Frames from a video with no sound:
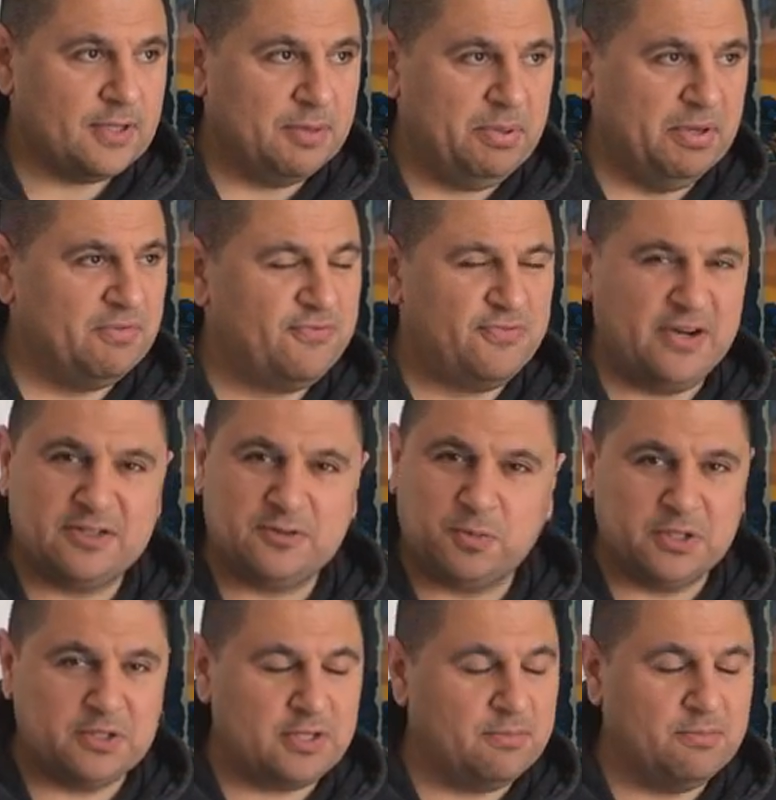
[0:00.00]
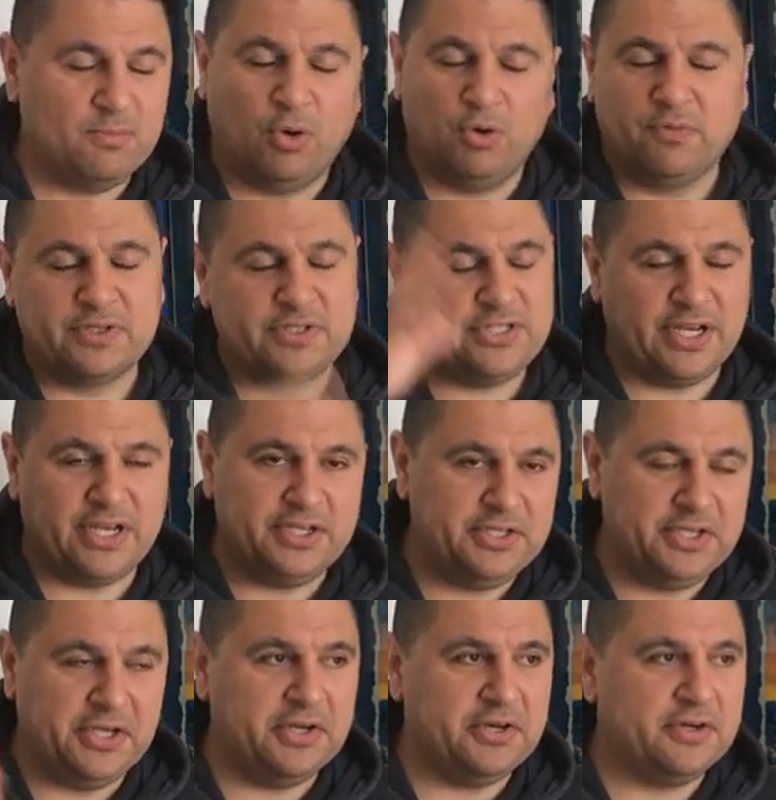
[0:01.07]
Been friends with him over 10
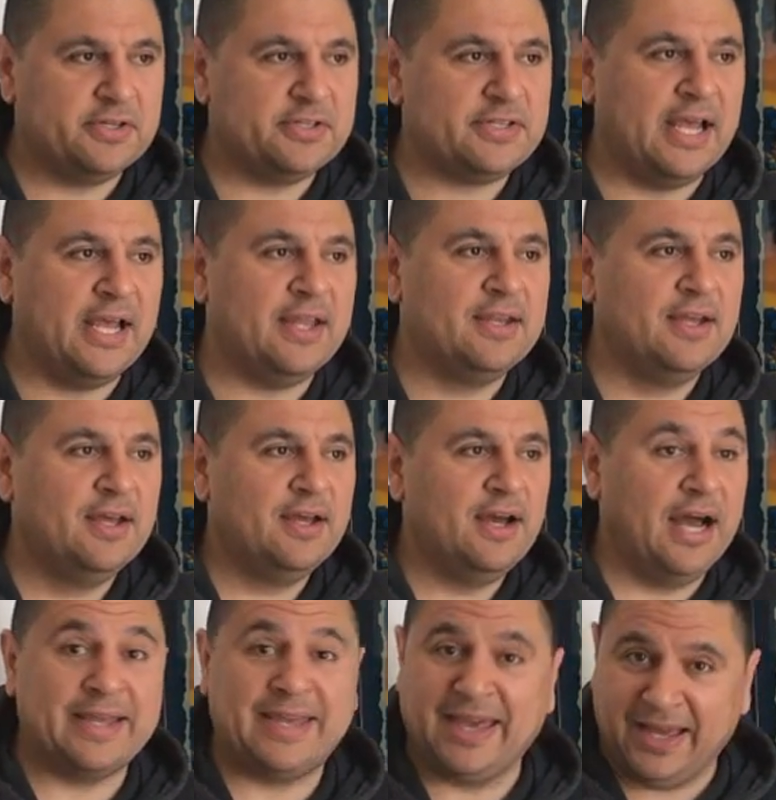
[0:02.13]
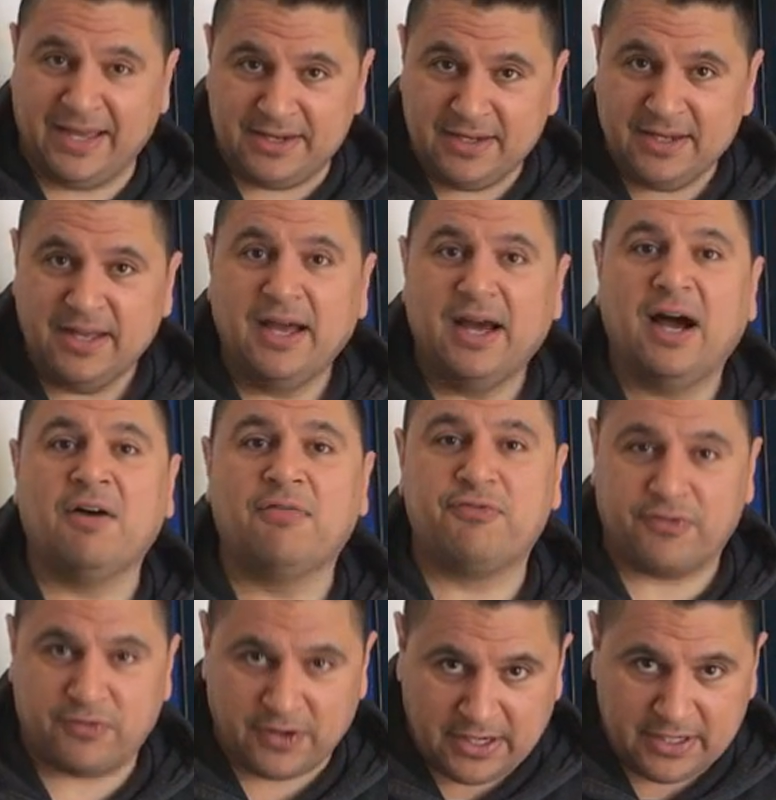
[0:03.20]
years, and again, a
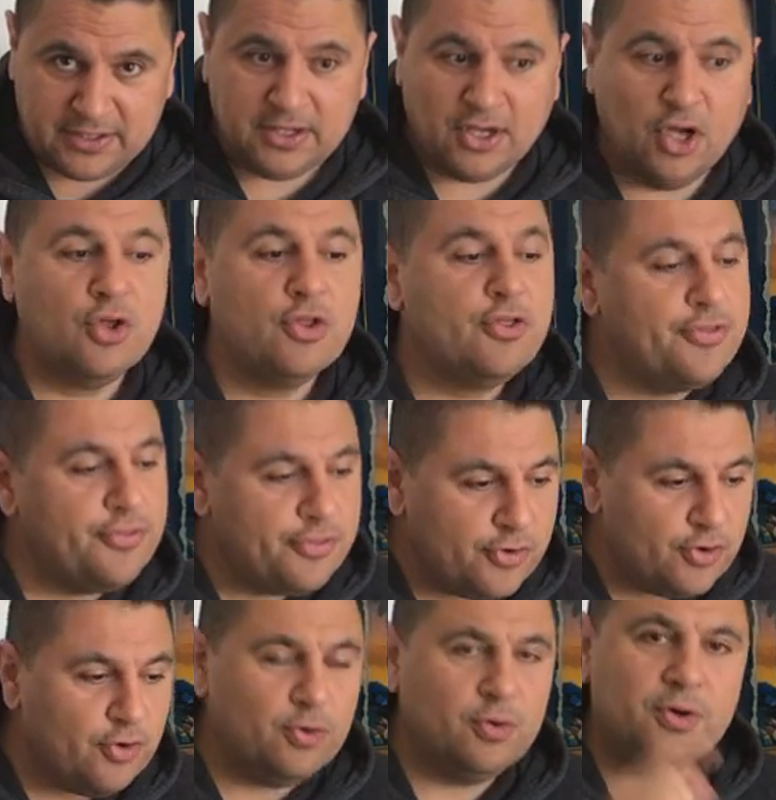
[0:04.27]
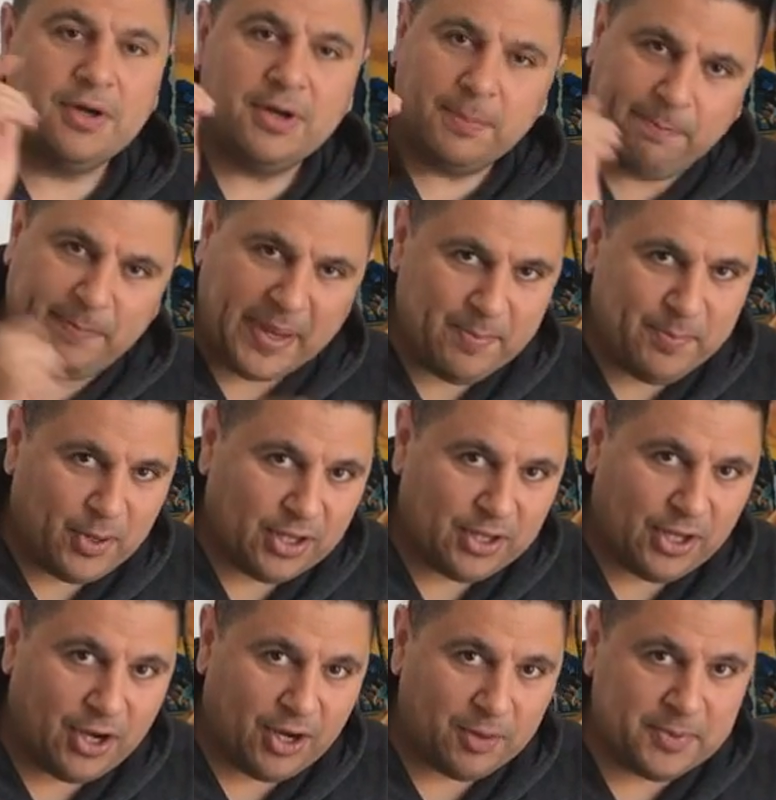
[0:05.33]
friend through pinball
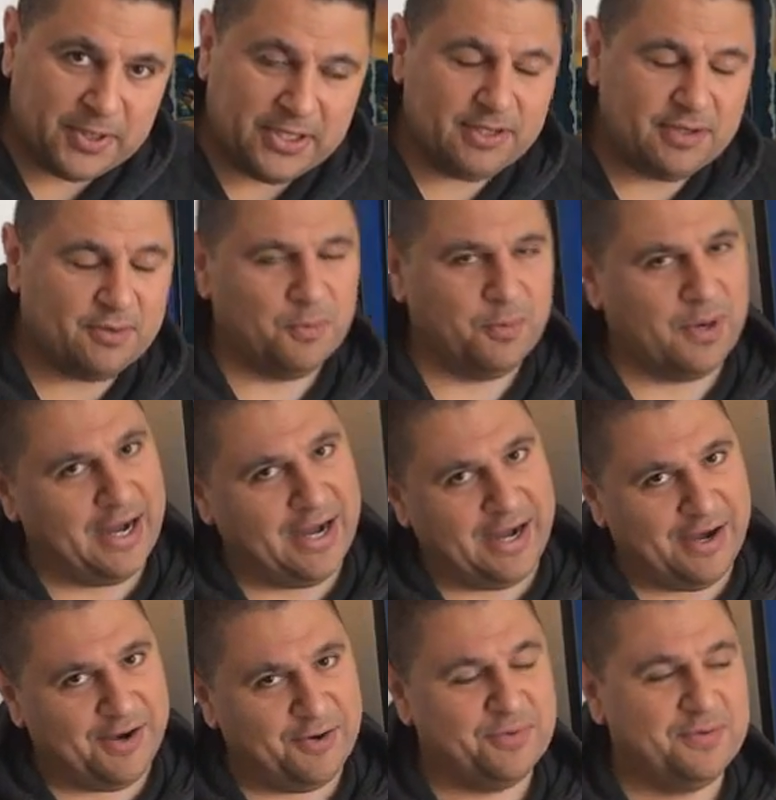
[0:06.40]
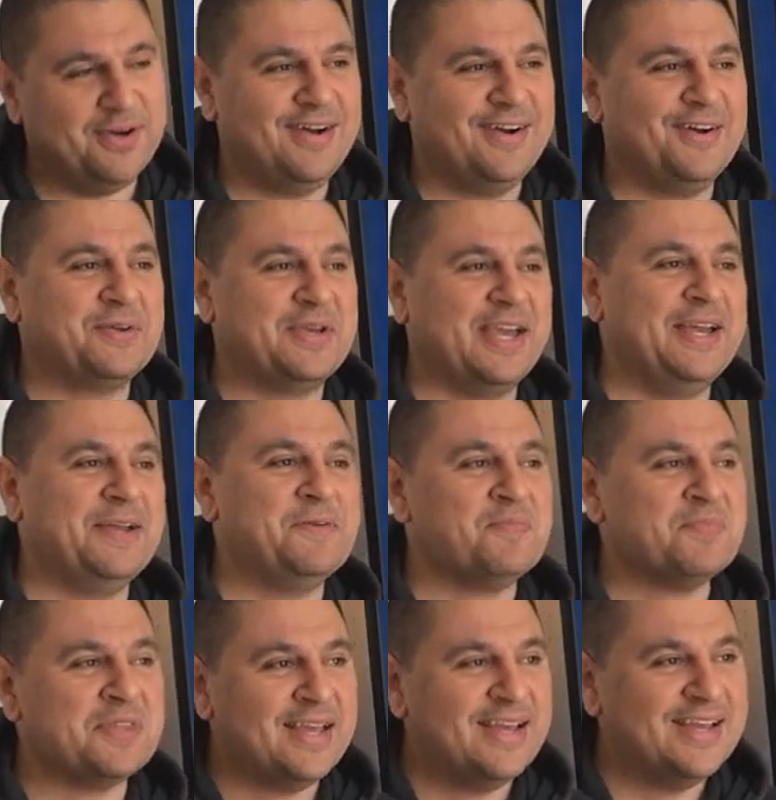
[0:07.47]
hobby. Wow. Okay.
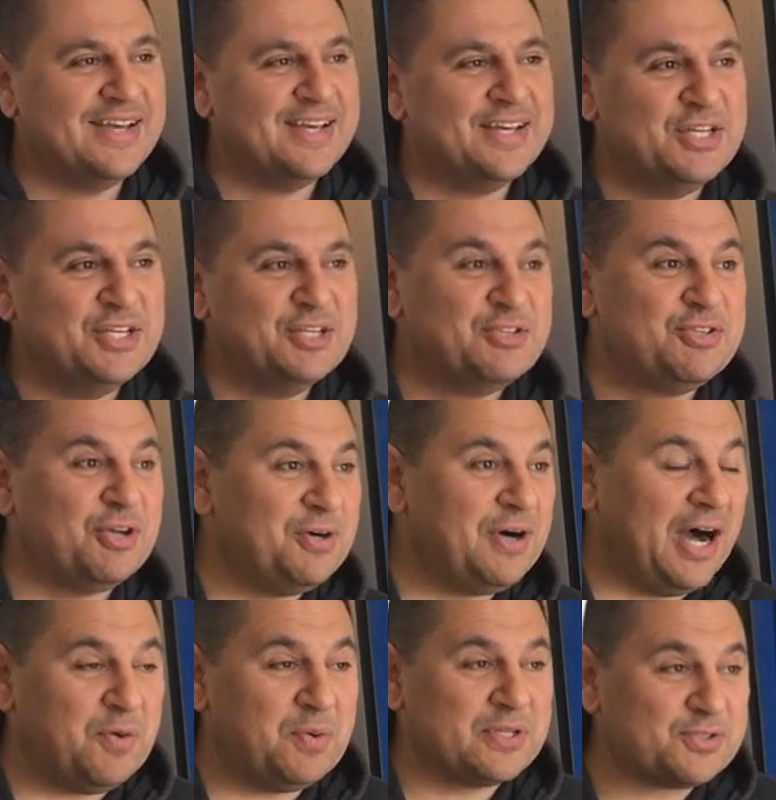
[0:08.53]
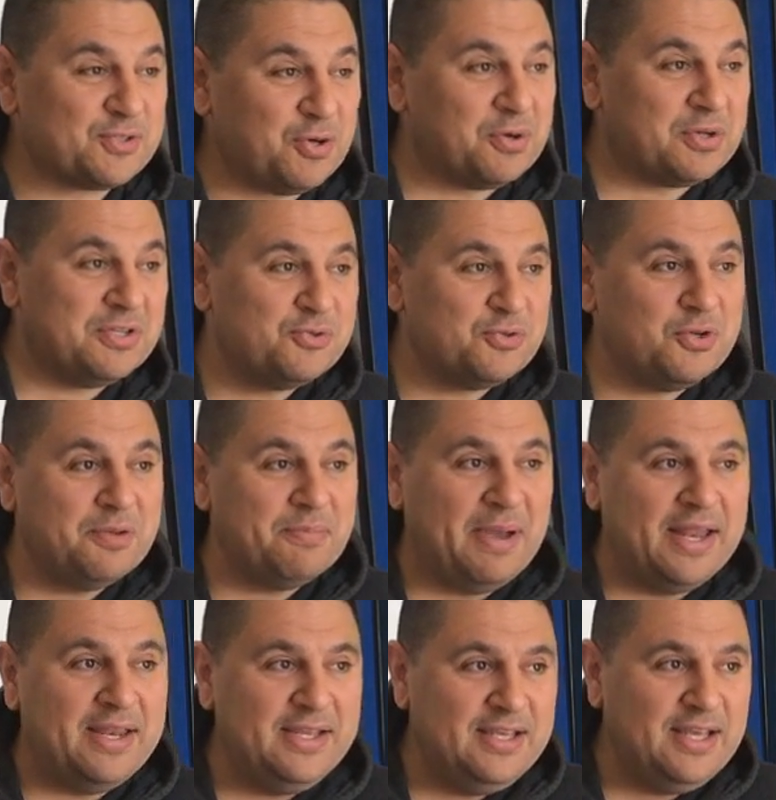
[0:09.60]
So I was talking to him,
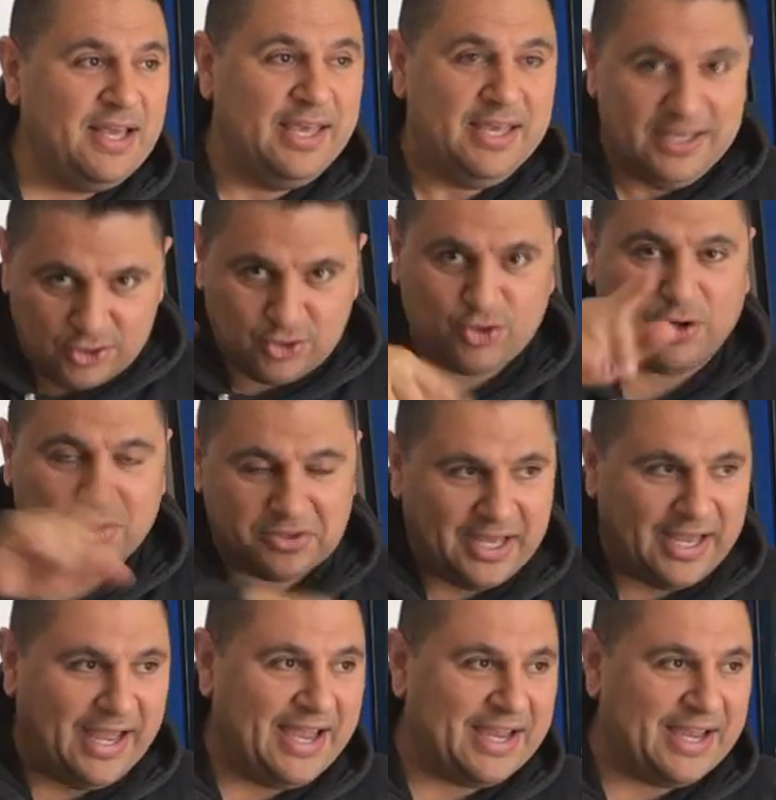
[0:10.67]
and he saw the